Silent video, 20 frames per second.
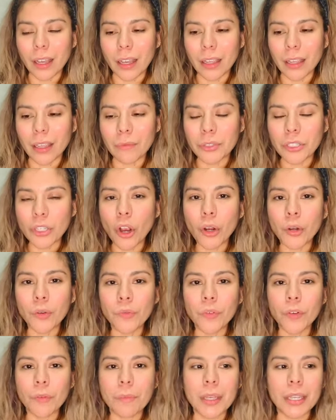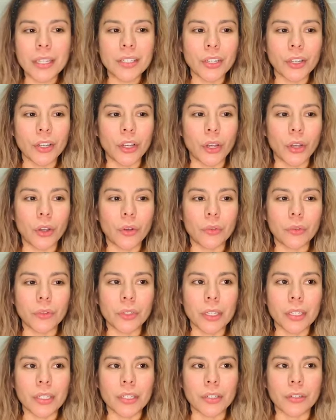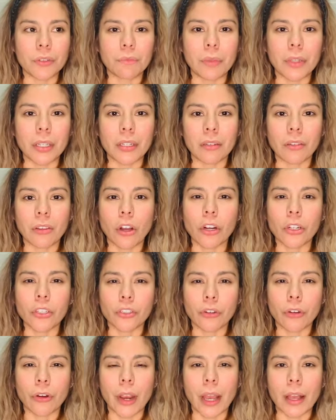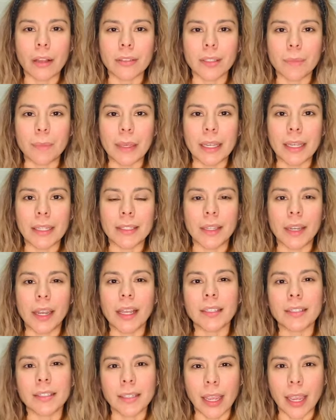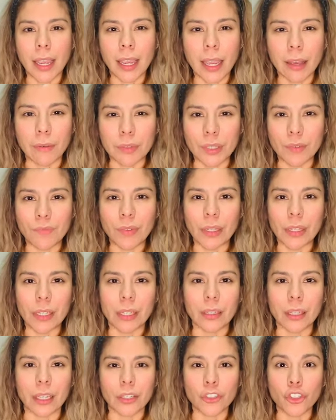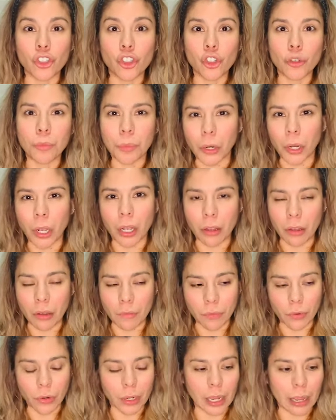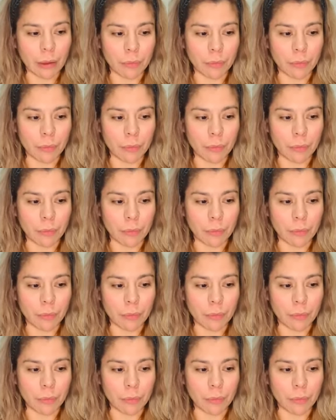it was hard for me to go into big, large crowds because the next day I was feeling like super hungover. Like I